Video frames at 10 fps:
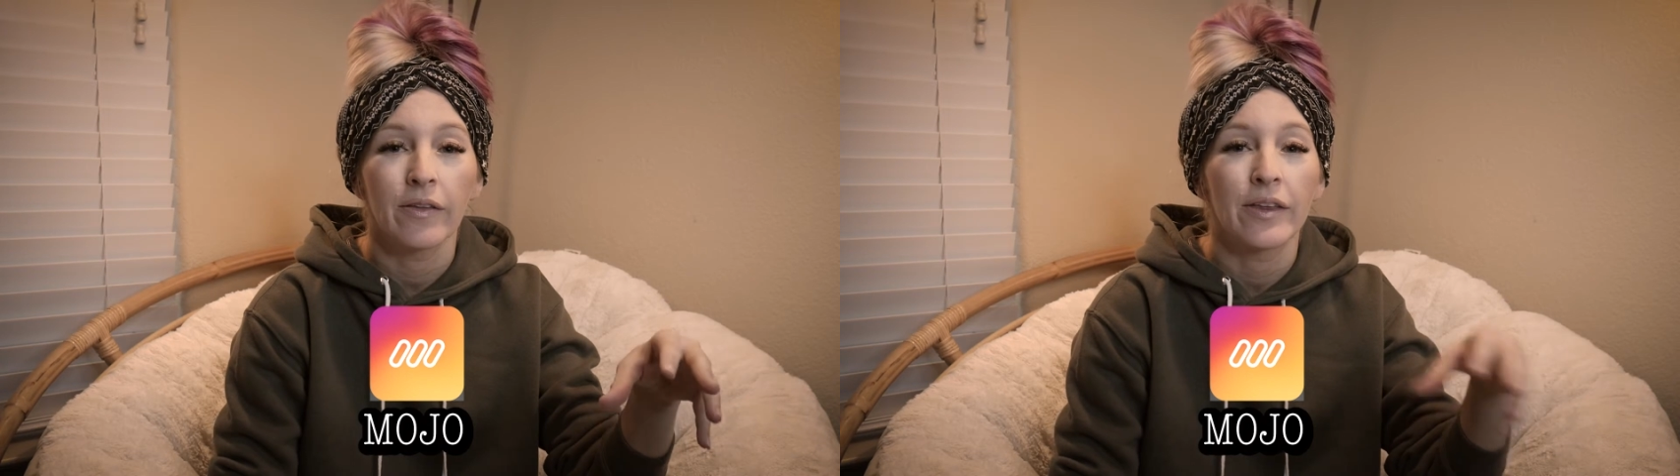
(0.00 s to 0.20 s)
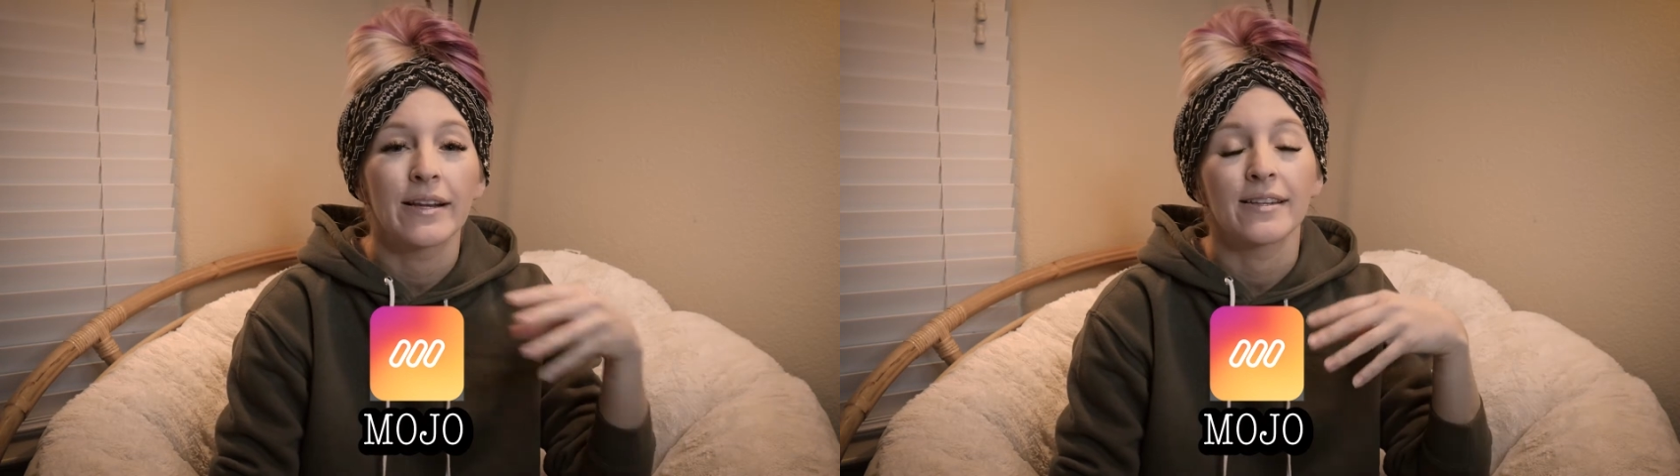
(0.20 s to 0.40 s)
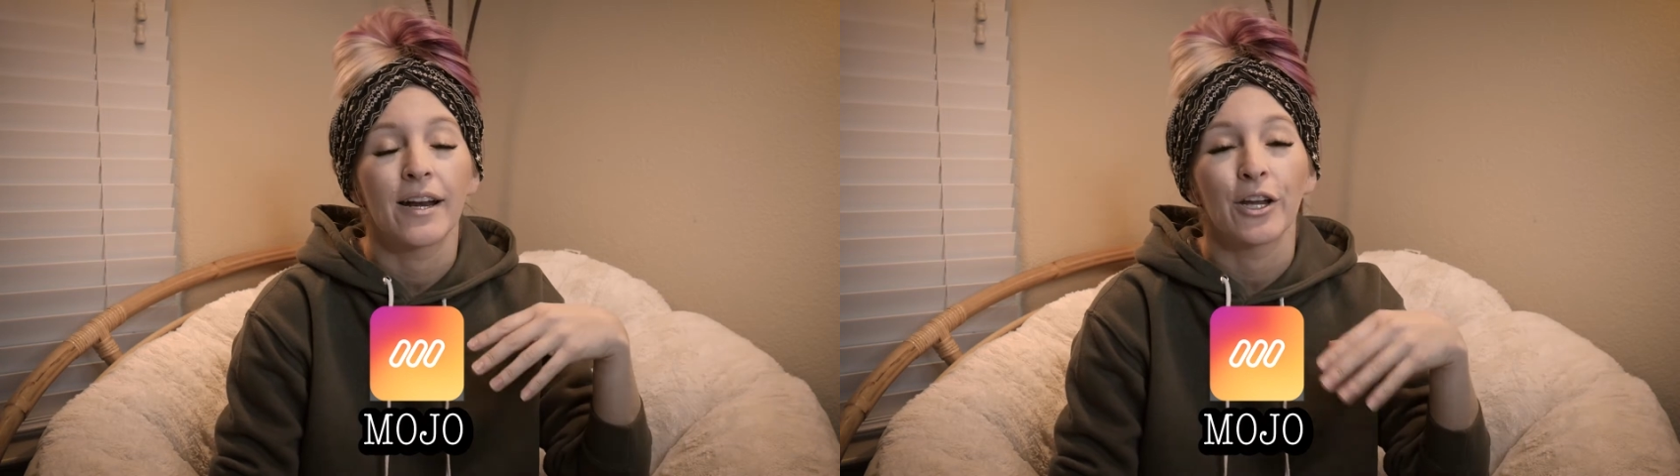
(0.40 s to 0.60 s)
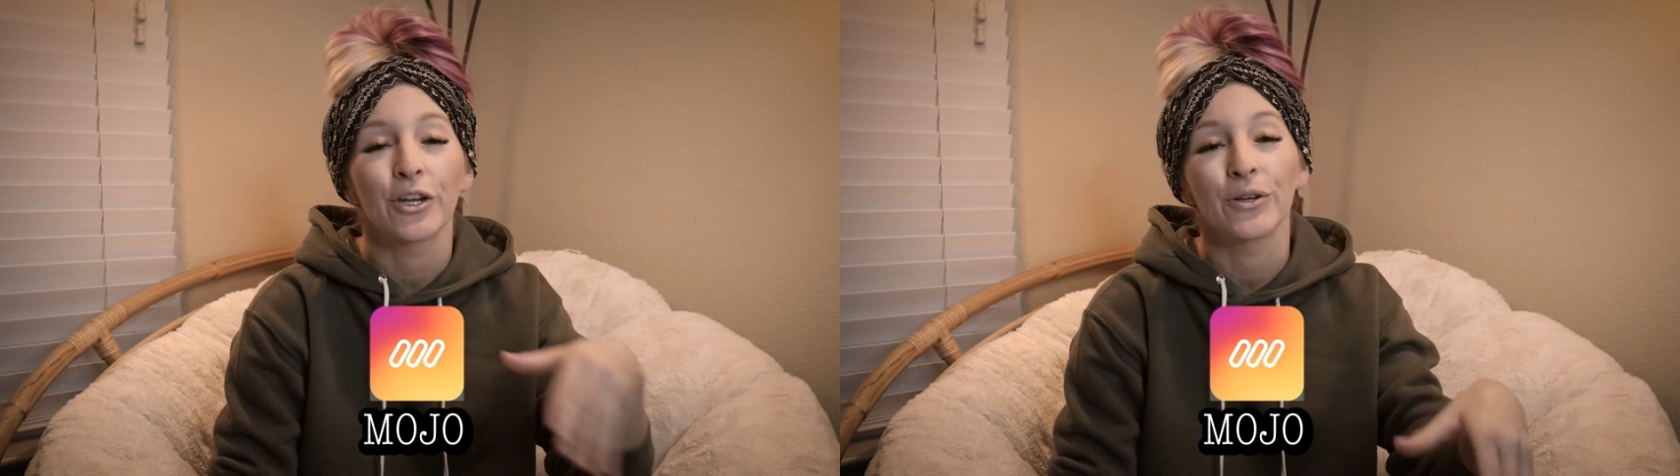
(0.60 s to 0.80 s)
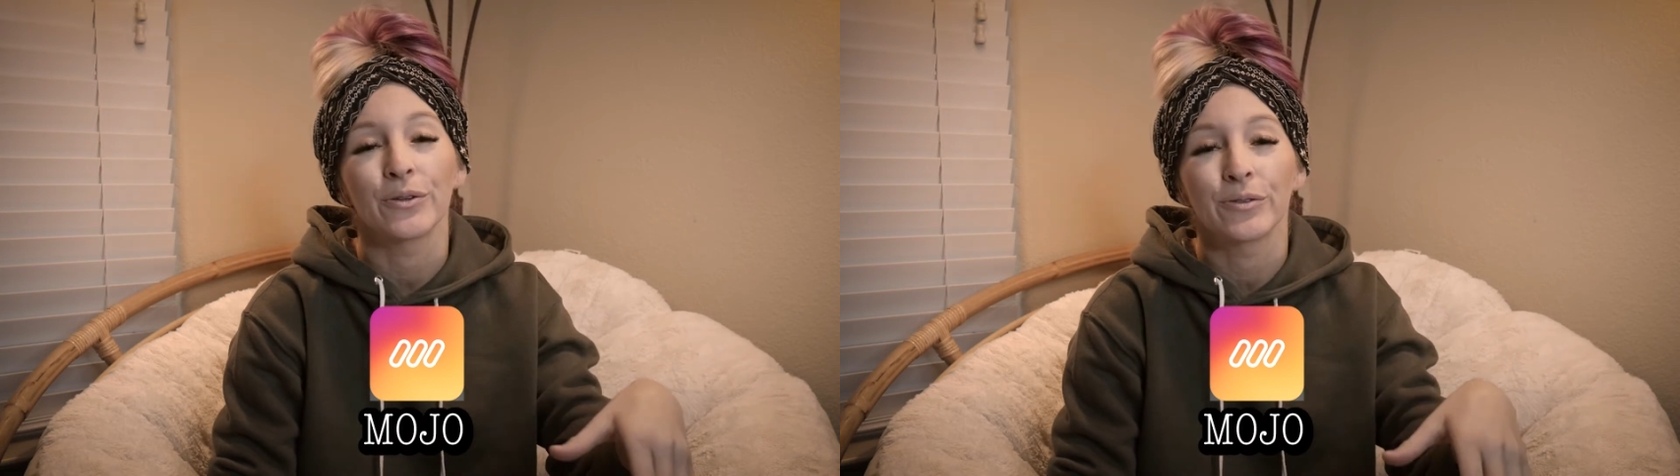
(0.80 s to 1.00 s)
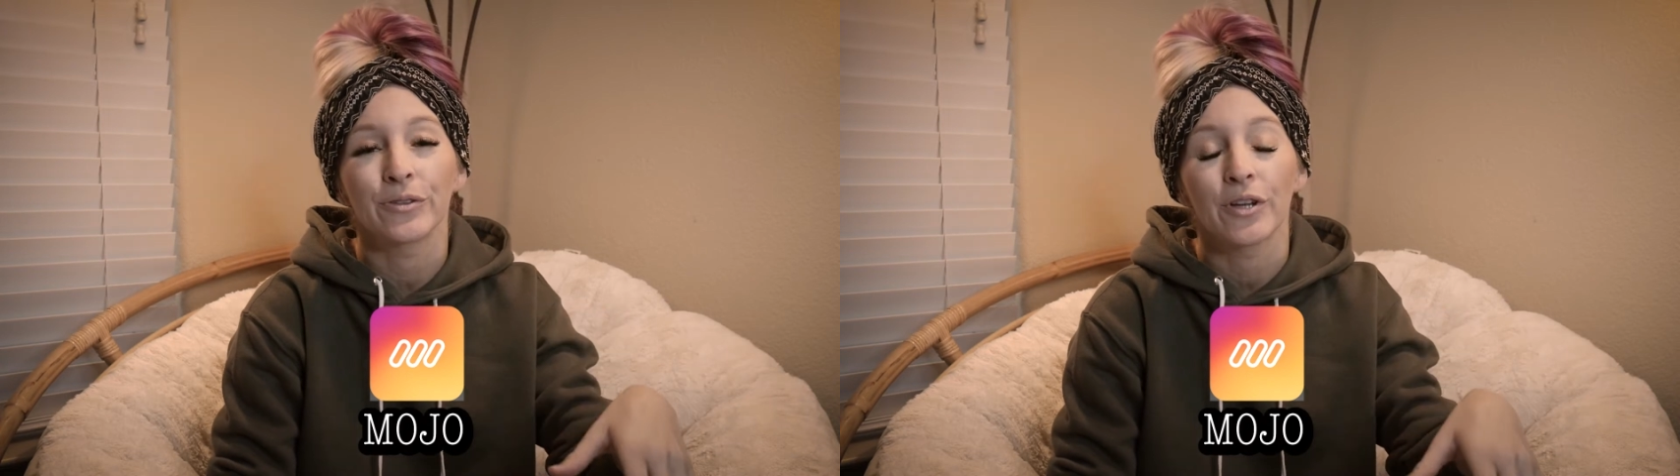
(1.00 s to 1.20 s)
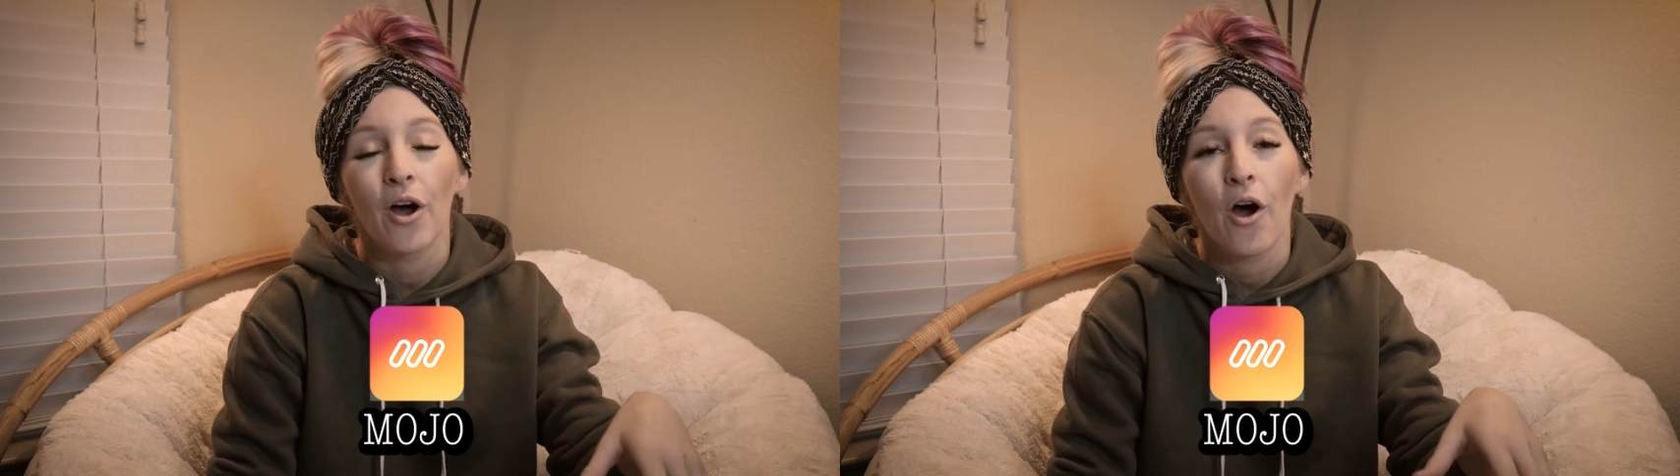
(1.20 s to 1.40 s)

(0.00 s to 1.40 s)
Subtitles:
the things that I use